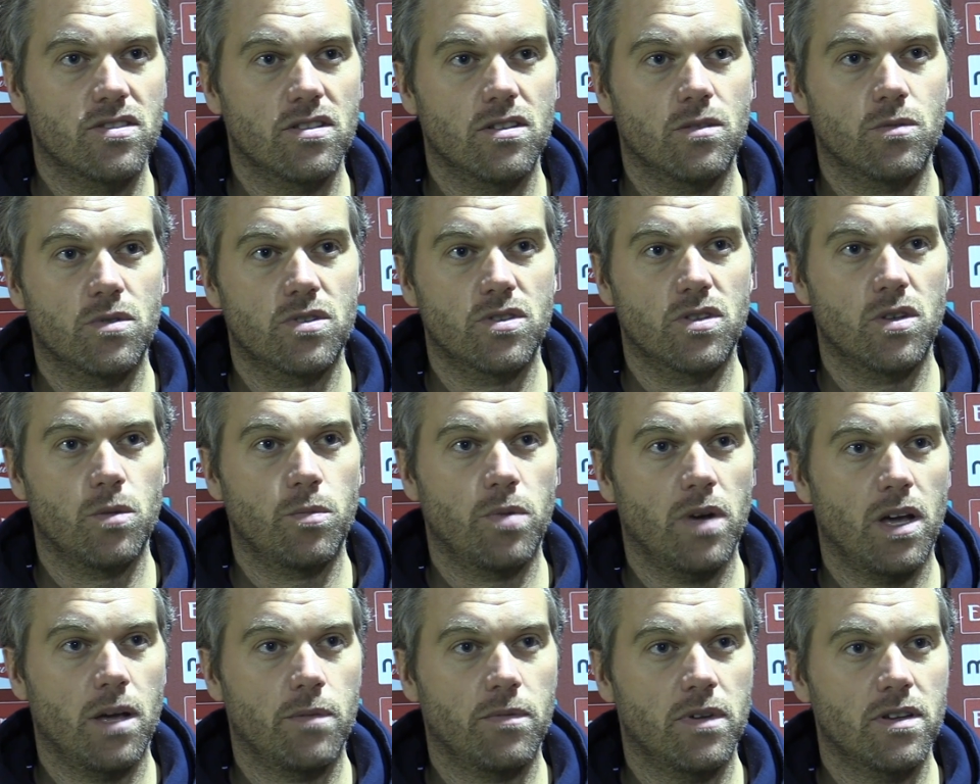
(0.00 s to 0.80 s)
to it was
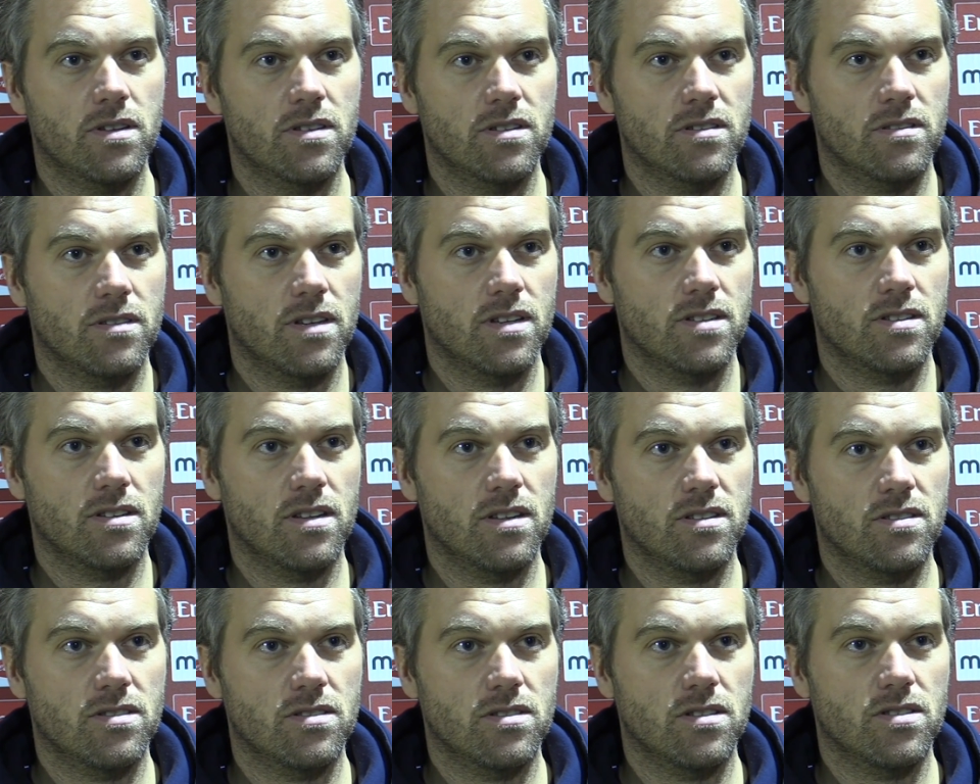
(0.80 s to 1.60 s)
superb, and
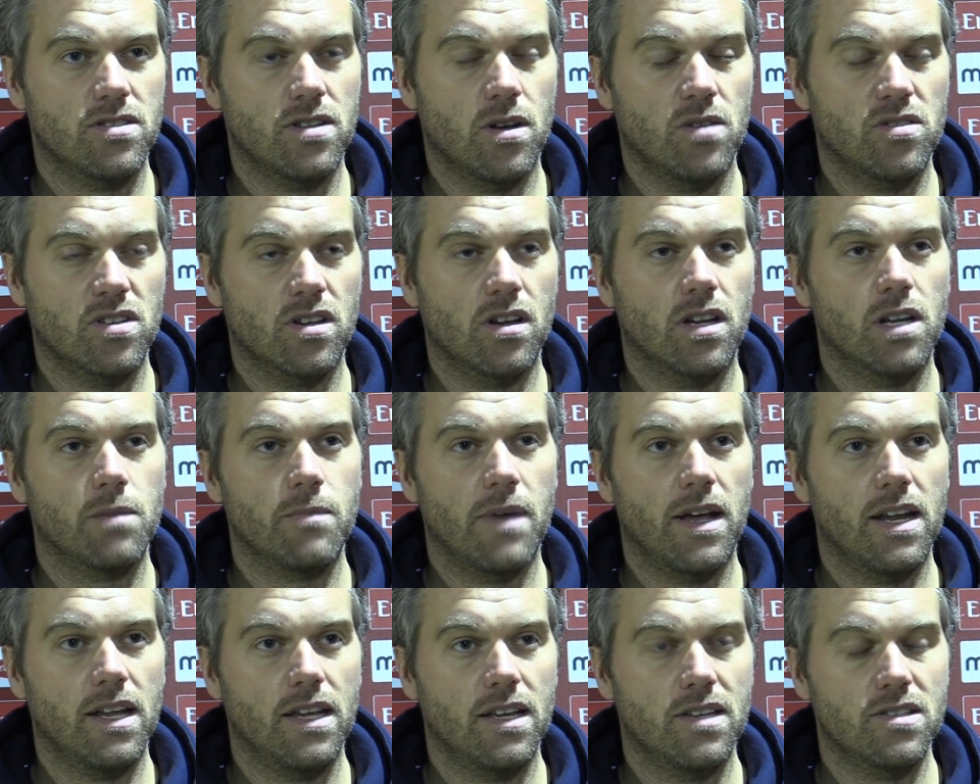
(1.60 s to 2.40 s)
it shows the kind of
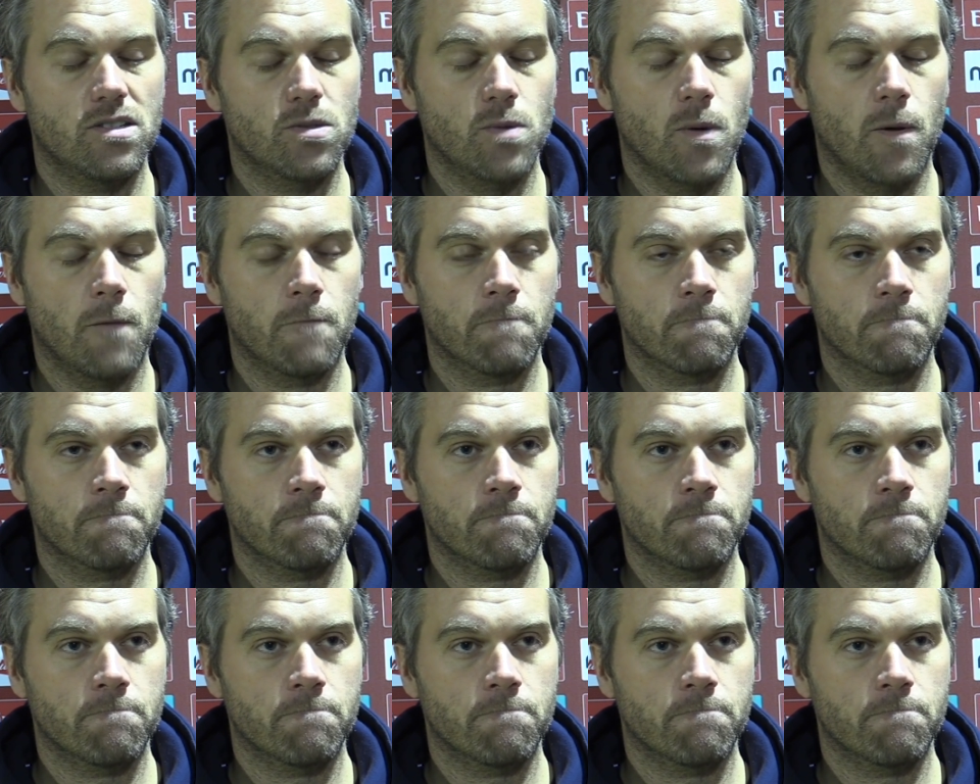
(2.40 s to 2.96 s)
man he is as well.